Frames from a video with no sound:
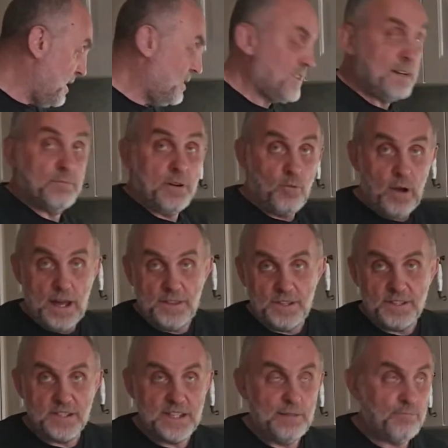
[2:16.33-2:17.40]
Number one is
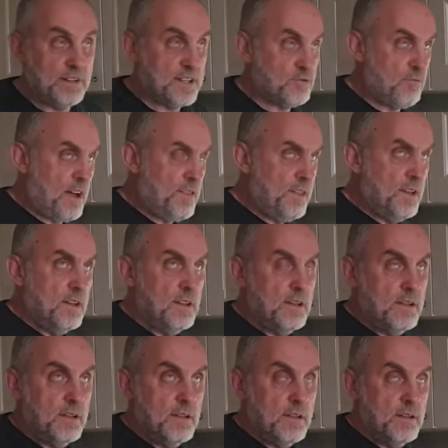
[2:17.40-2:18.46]
the simplest one.
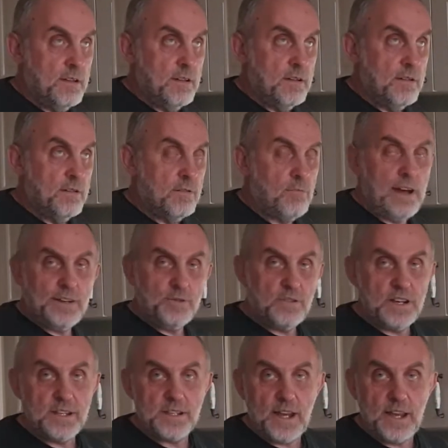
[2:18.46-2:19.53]
Why do I
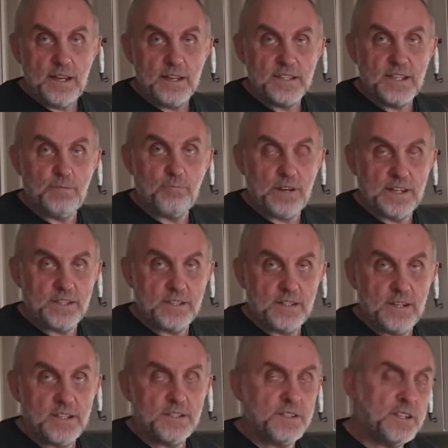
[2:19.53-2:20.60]
say simplest?
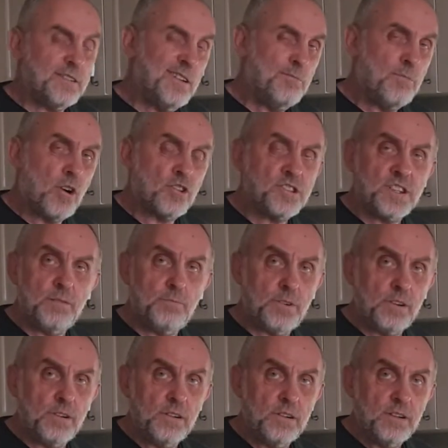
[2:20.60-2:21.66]
Isn't it more
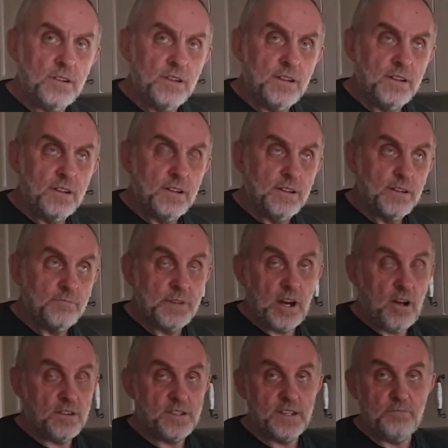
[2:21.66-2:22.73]
simple?
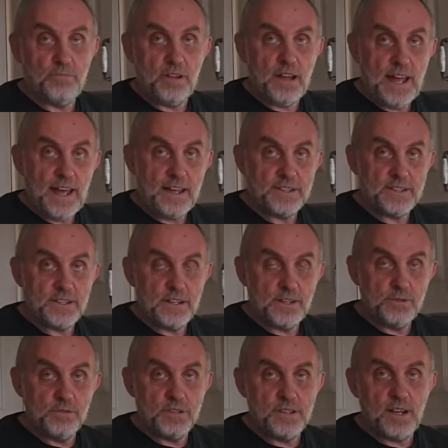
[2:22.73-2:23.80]
Because simple has
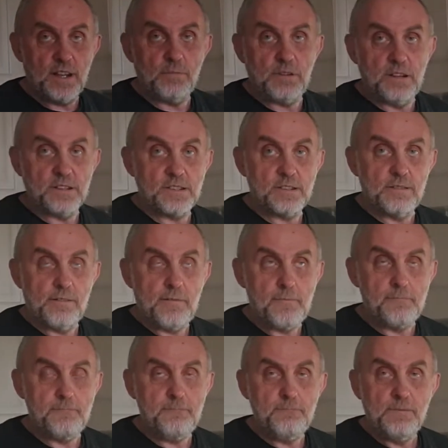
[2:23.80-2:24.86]
two syllables.
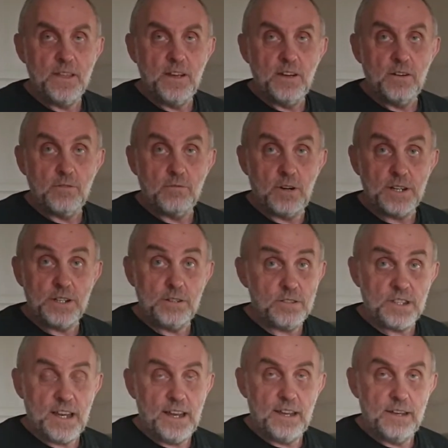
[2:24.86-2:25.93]
What do you
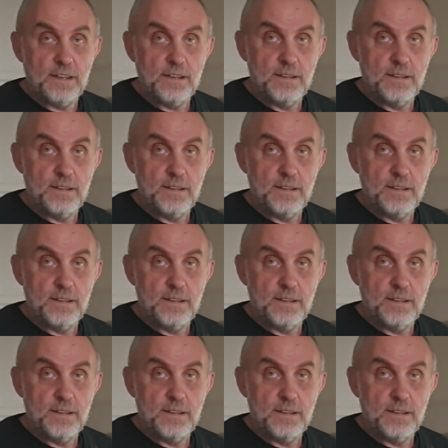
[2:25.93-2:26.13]
say?